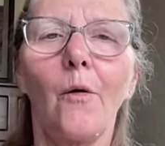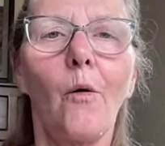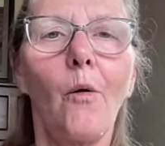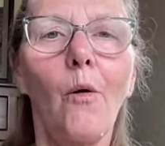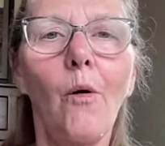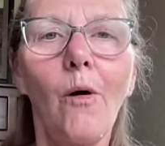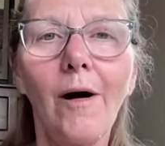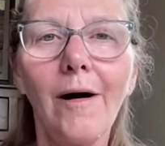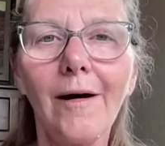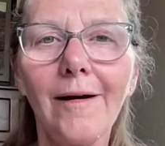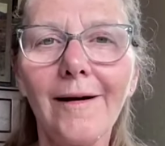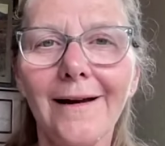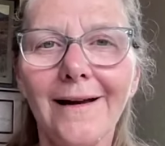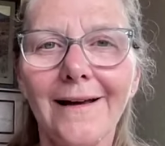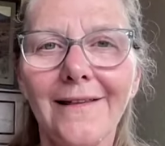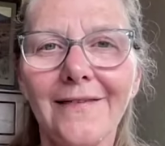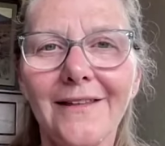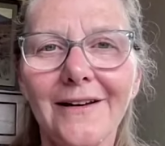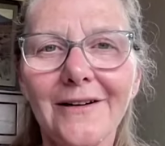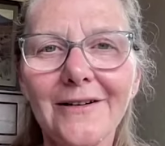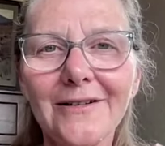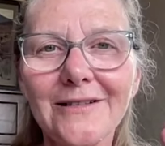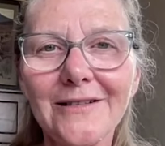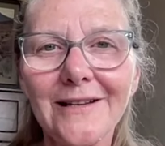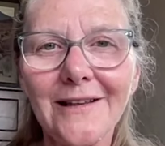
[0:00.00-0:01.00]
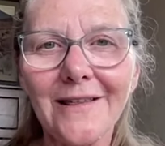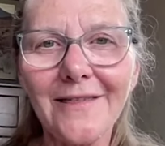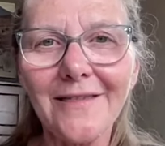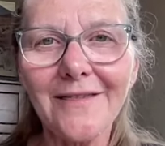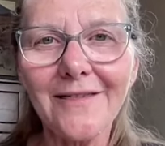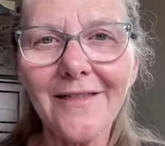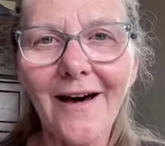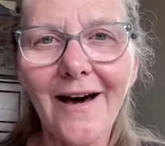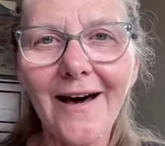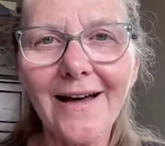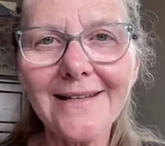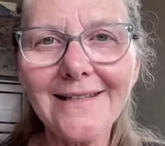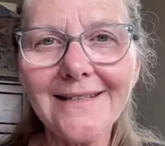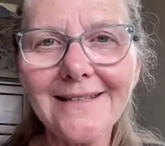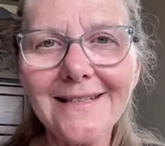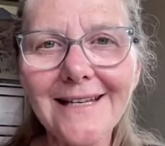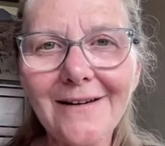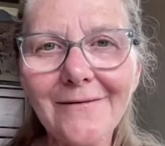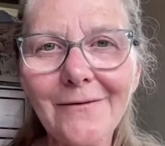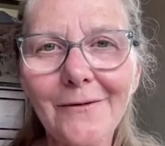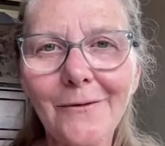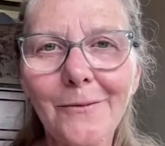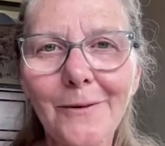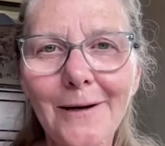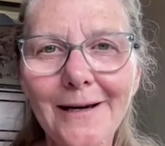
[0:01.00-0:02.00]
Or there's the Thoughts
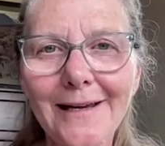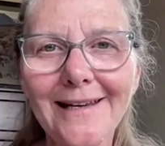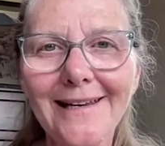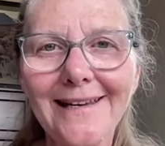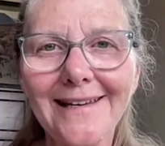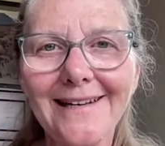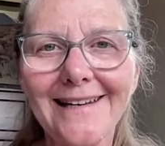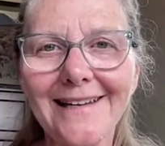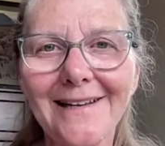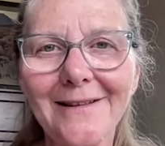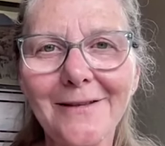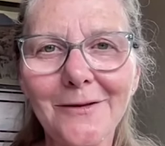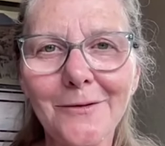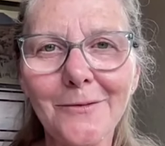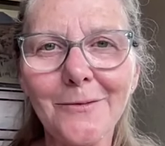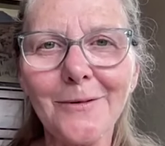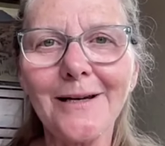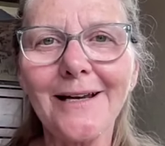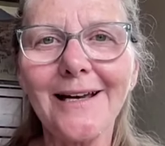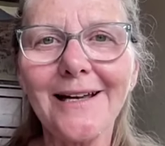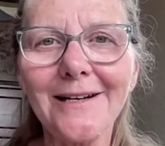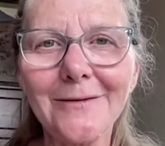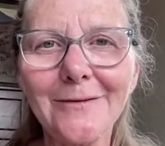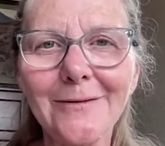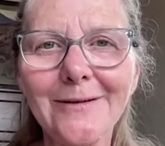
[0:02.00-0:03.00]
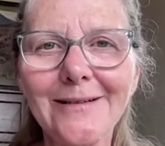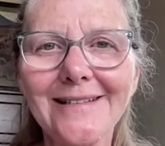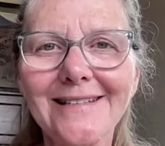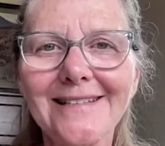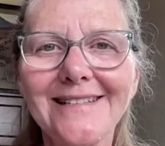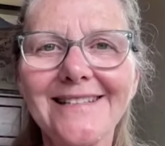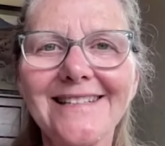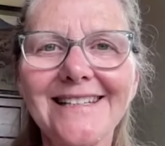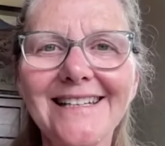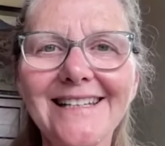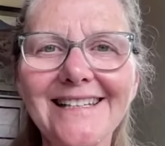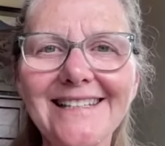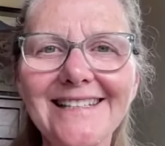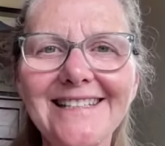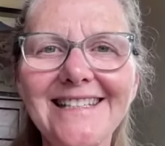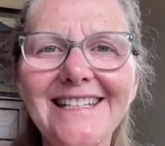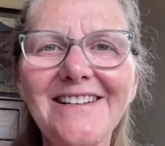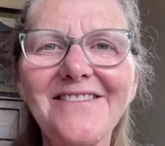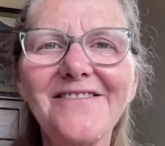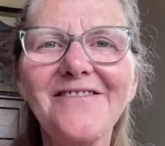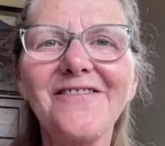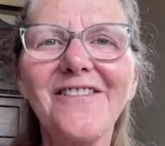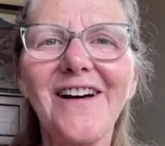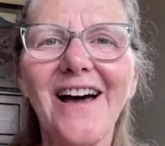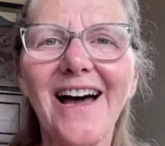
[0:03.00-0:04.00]
of Awakening,
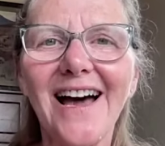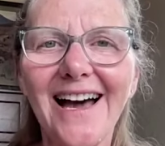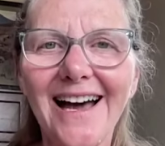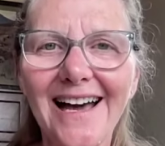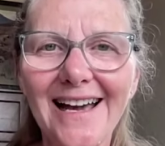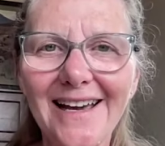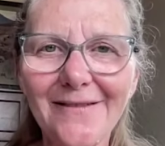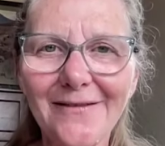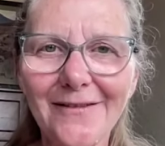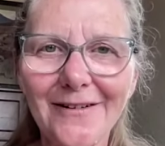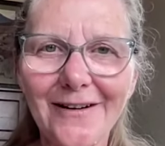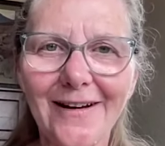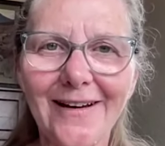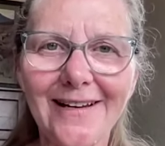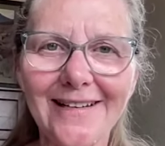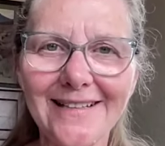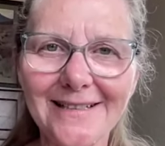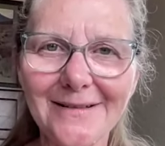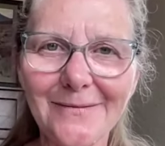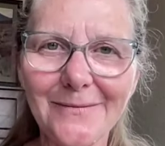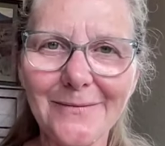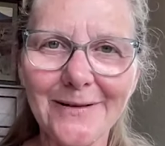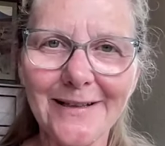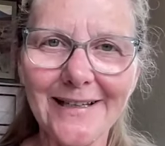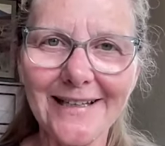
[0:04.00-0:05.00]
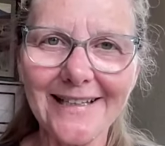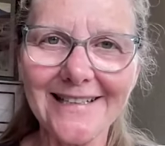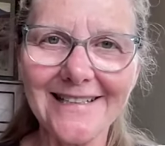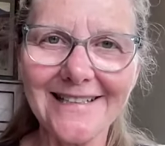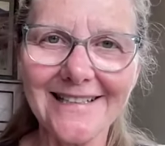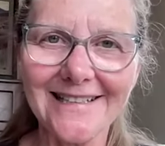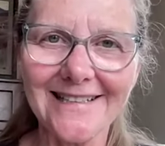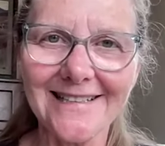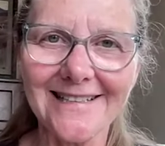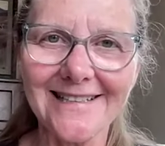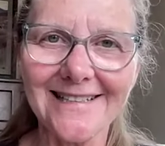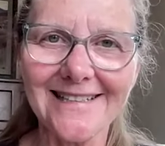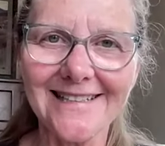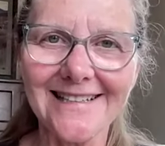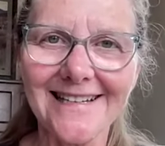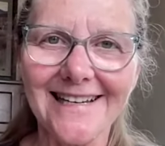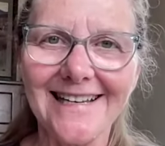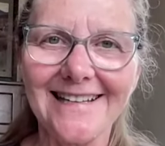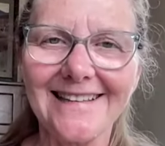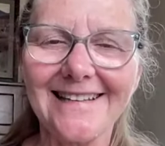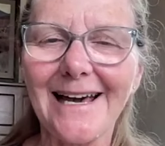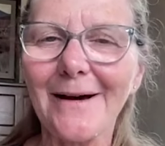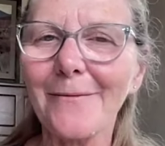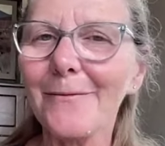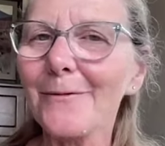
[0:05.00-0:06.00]
365 contemplations.
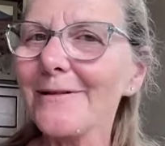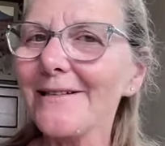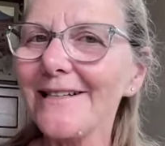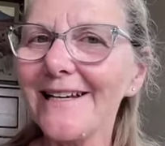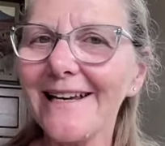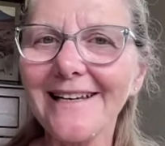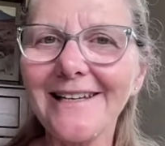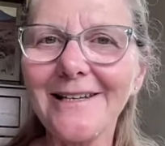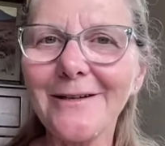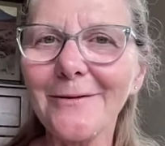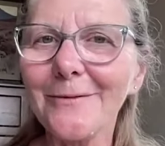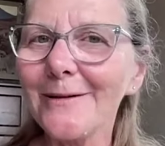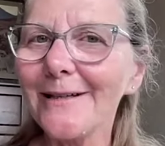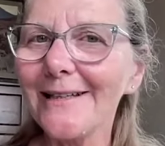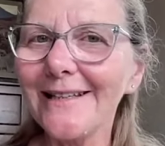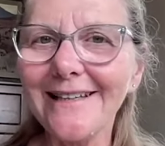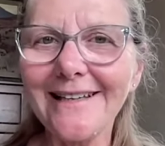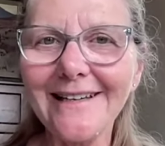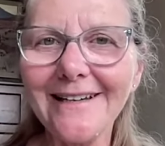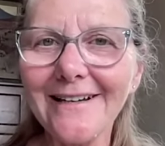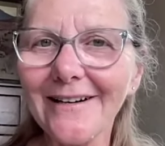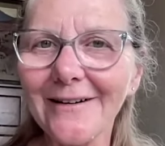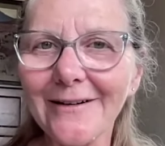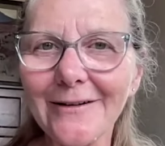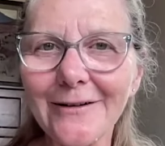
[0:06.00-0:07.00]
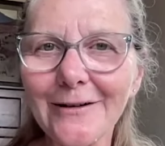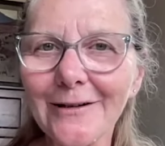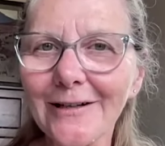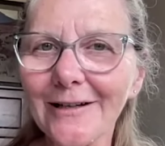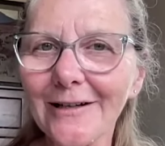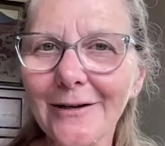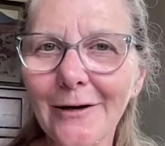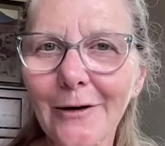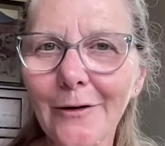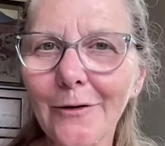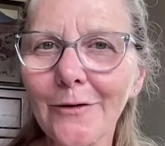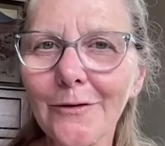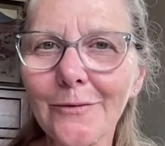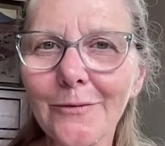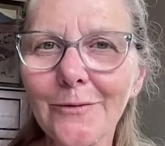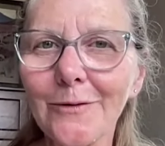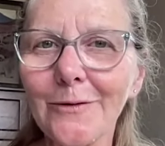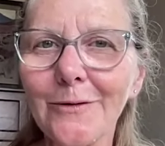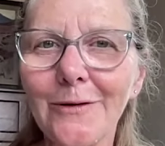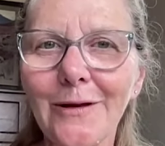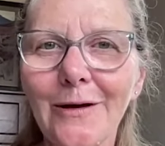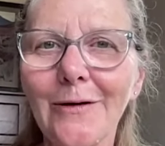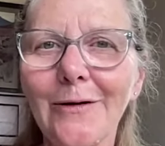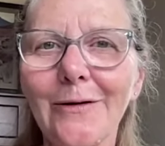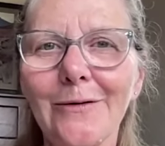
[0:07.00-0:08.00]
That will take you a year. You could go
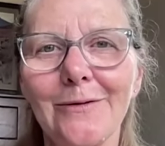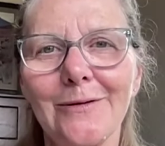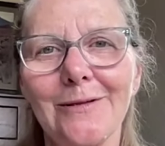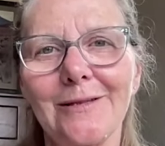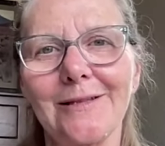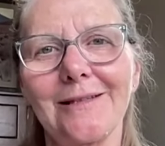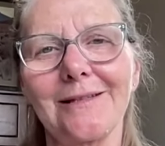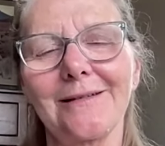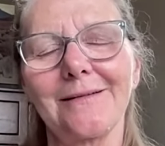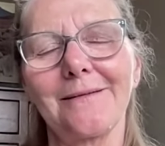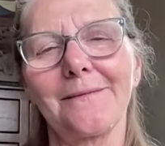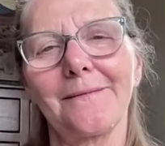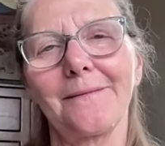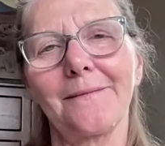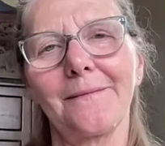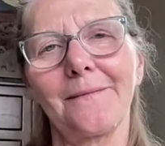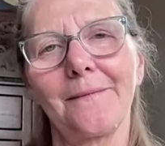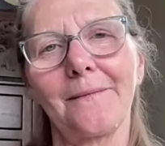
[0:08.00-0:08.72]
through those.